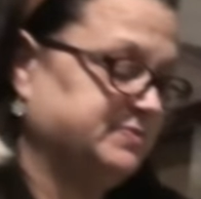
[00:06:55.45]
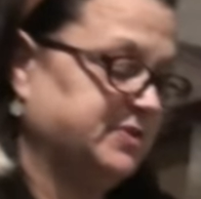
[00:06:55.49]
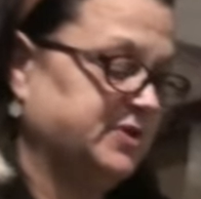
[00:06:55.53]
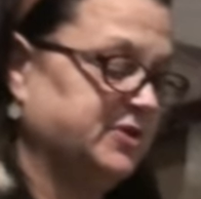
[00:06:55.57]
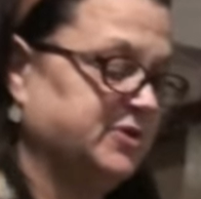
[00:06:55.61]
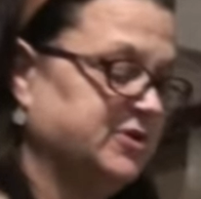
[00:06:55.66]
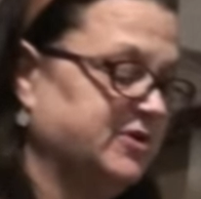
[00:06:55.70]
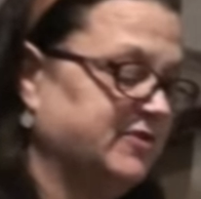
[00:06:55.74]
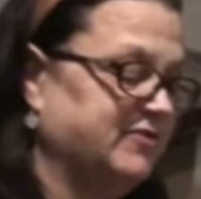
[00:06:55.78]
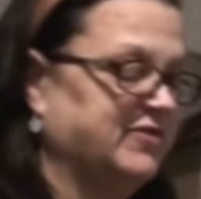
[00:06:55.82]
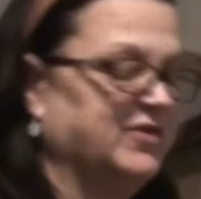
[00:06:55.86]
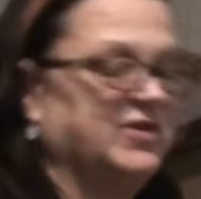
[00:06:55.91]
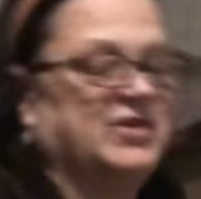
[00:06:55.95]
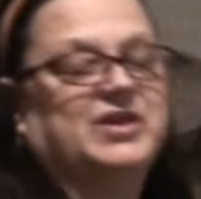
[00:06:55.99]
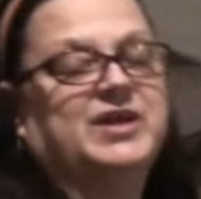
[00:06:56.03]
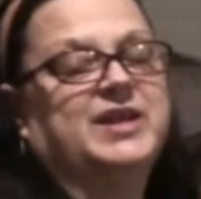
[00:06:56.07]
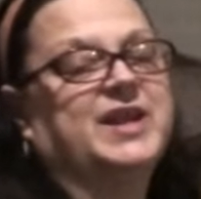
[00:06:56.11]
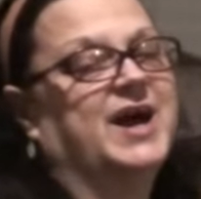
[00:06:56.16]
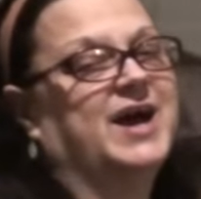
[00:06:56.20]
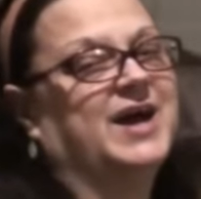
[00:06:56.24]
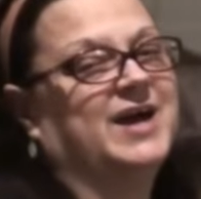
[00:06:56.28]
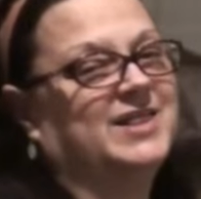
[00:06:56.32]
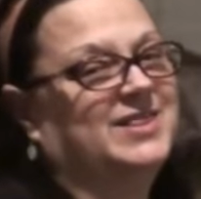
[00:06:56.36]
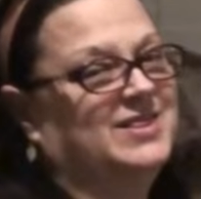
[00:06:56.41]
beautiful,
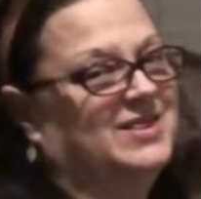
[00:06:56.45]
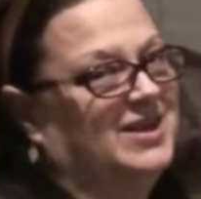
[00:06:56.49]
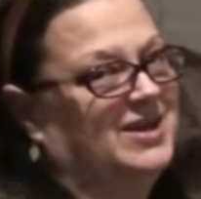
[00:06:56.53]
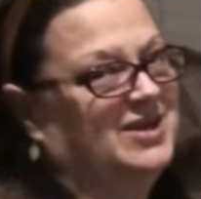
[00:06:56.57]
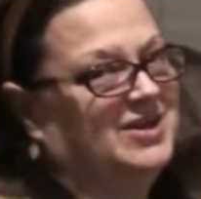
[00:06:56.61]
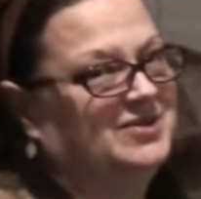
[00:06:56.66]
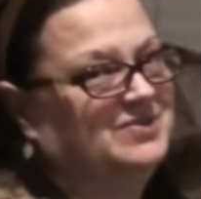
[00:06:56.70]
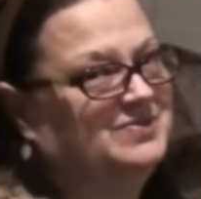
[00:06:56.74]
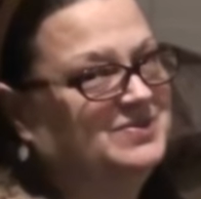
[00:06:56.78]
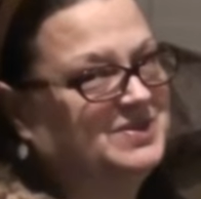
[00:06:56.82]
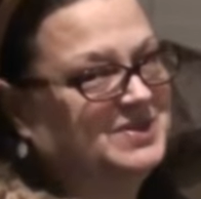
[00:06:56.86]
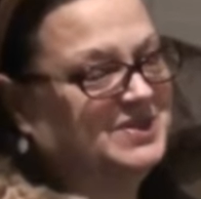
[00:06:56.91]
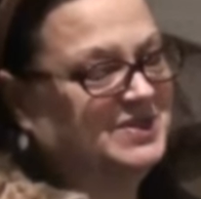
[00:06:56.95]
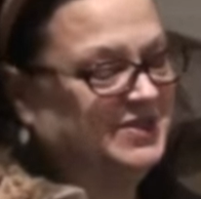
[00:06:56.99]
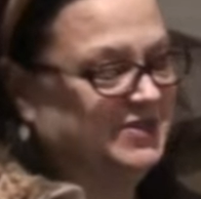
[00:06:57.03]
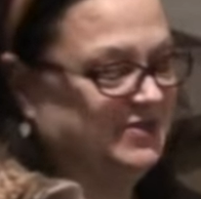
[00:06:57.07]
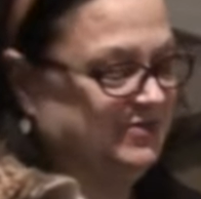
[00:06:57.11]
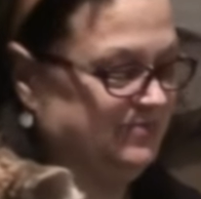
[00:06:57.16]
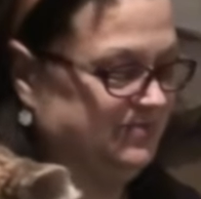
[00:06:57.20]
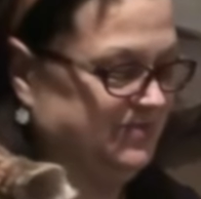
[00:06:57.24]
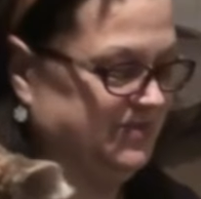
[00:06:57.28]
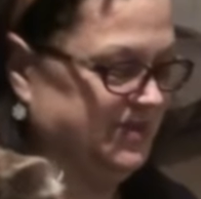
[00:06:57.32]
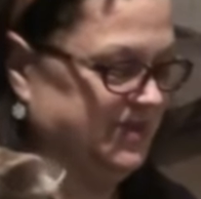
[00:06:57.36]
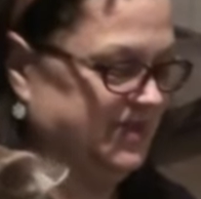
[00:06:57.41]
and I love
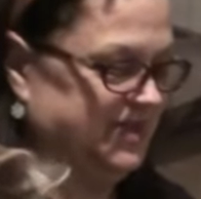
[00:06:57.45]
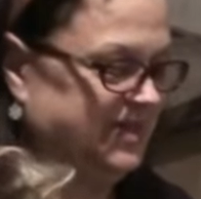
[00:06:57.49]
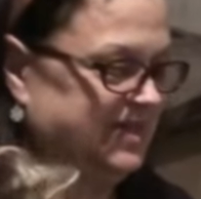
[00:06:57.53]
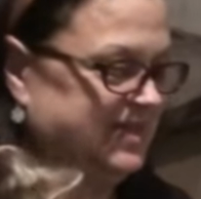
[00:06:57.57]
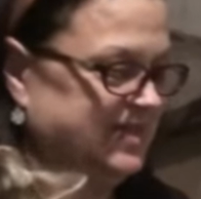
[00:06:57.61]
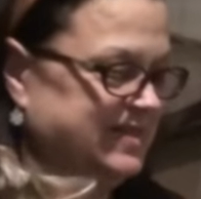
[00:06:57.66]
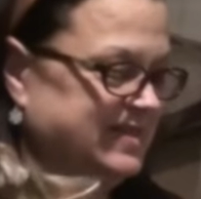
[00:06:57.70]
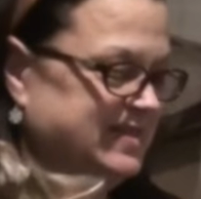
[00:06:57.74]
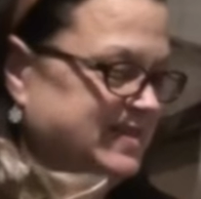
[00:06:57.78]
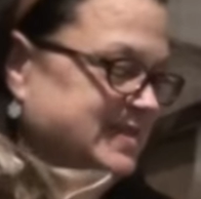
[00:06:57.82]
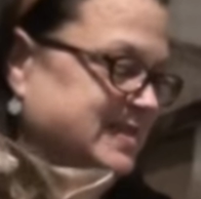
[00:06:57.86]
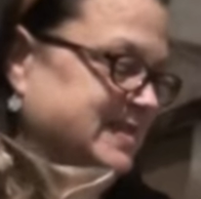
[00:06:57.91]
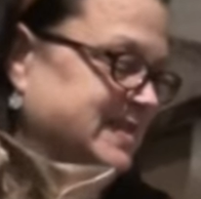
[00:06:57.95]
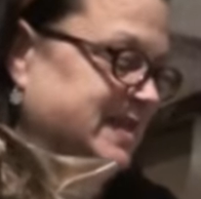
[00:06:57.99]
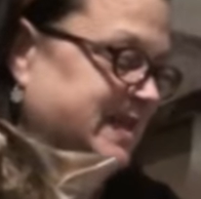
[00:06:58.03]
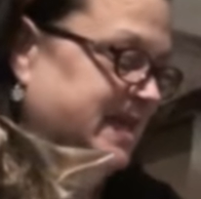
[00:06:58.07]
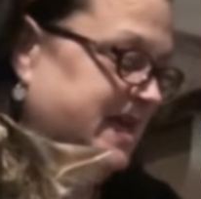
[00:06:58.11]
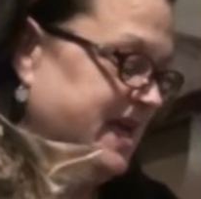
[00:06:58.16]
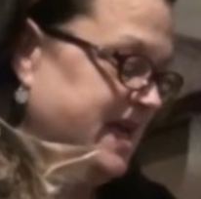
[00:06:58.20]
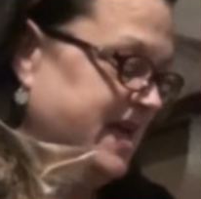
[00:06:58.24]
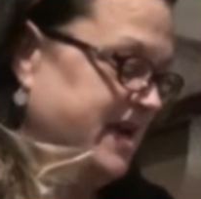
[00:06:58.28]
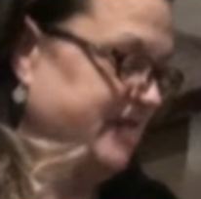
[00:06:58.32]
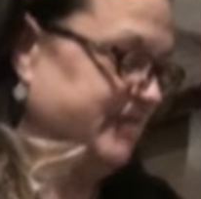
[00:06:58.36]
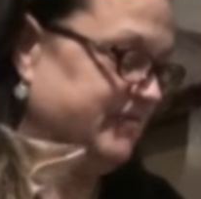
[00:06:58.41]
Snoopy.
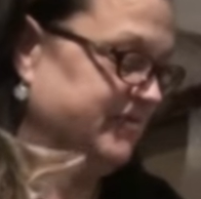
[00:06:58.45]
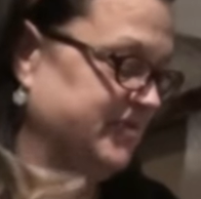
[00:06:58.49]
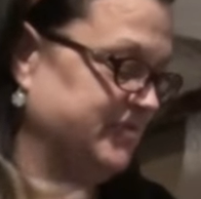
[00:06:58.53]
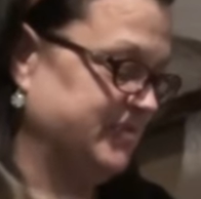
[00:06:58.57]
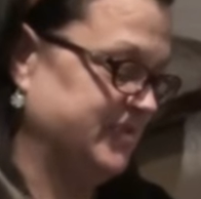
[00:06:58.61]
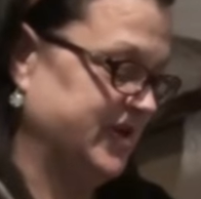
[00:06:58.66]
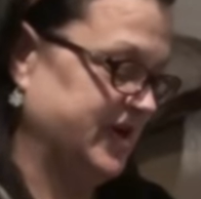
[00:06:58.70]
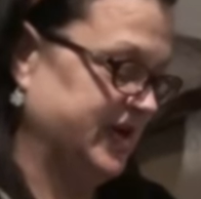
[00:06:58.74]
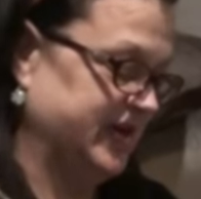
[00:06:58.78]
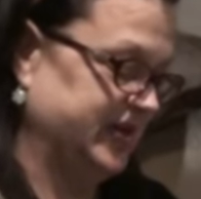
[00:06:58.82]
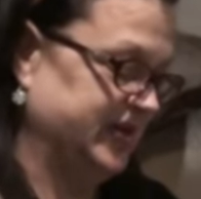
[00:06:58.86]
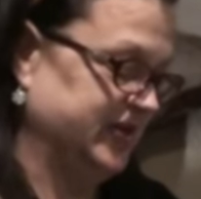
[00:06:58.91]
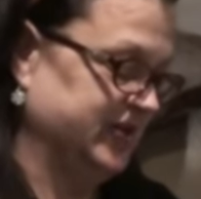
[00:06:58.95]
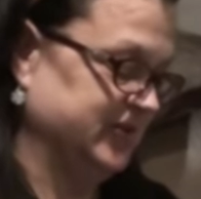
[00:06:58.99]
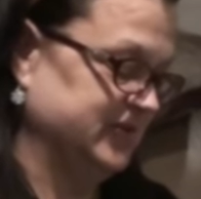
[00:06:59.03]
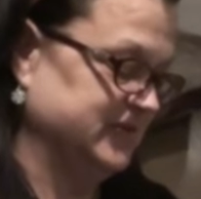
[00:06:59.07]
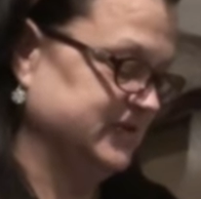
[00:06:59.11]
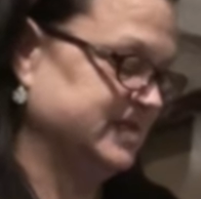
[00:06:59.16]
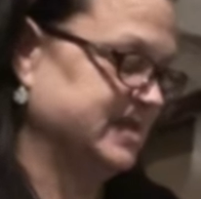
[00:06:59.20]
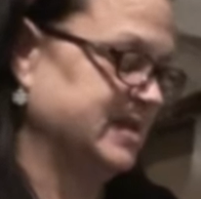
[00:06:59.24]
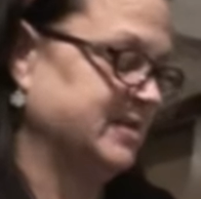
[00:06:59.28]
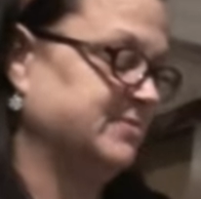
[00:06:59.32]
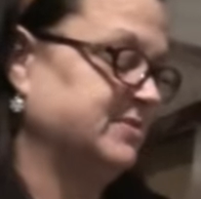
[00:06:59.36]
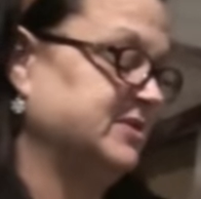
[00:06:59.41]
Everybody
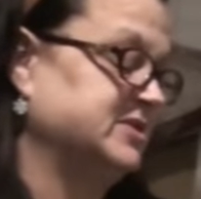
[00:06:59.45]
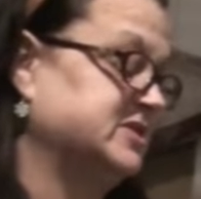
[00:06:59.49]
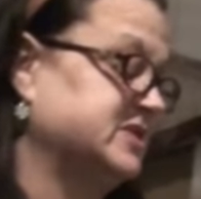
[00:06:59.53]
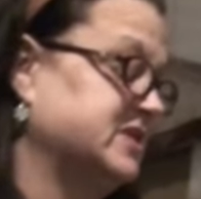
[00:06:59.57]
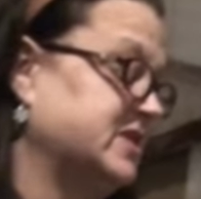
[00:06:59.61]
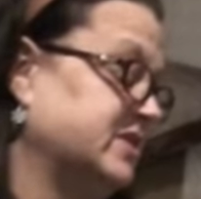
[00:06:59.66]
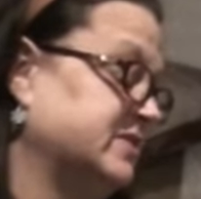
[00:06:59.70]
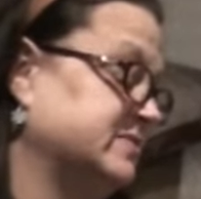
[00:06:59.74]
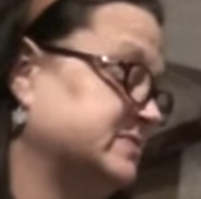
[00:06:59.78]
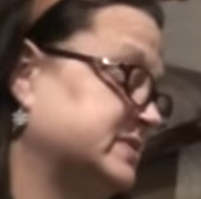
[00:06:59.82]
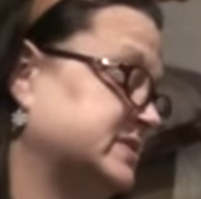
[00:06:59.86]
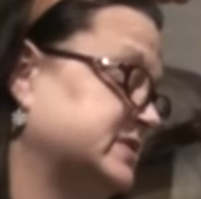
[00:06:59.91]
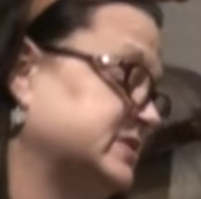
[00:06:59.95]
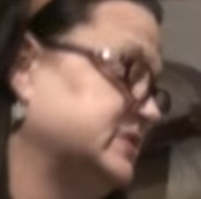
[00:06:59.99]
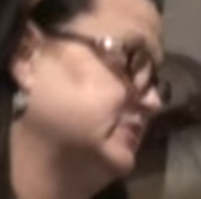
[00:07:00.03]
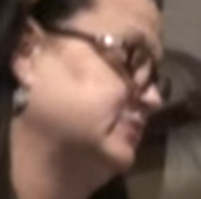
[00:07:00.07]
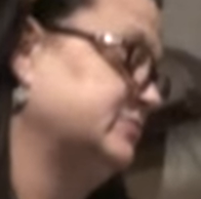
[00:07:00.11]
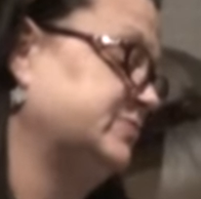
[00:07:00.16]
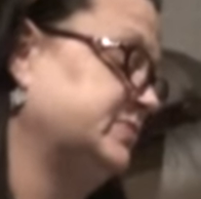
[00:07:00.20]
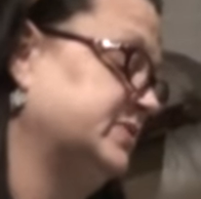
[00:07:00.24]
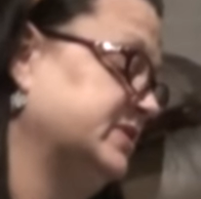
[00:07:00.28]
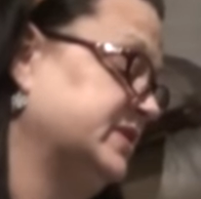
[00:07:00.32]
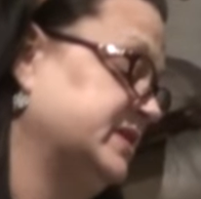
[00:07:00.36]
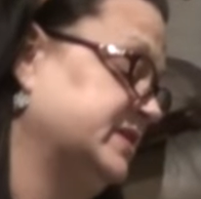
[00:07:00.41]
knows how much I love
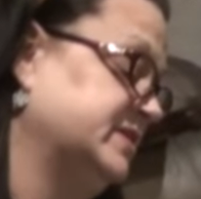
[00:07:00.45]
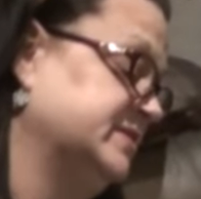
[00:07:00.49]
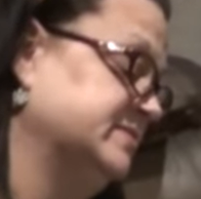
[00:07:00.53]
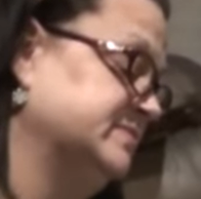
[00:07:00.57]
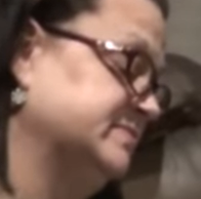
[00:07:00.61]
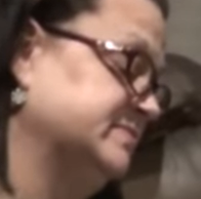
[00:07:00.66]
Snoopy.